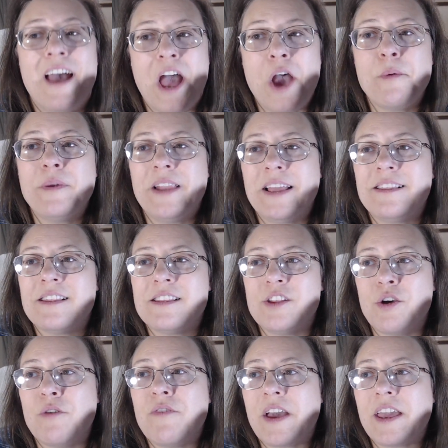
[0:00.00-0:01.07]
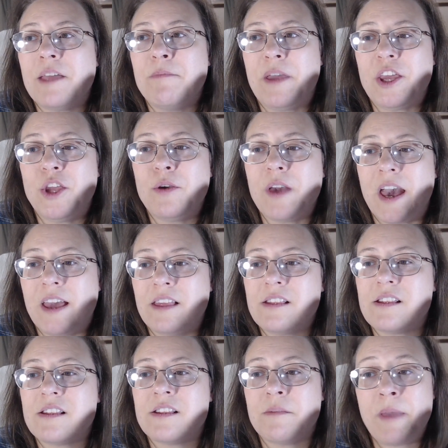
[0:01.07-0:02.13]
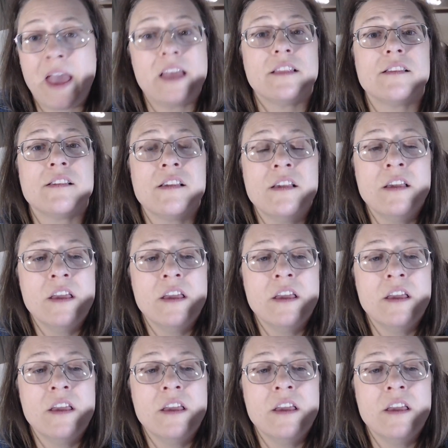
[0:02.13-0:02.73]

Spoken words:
I would like to know if I can make you guys some hats.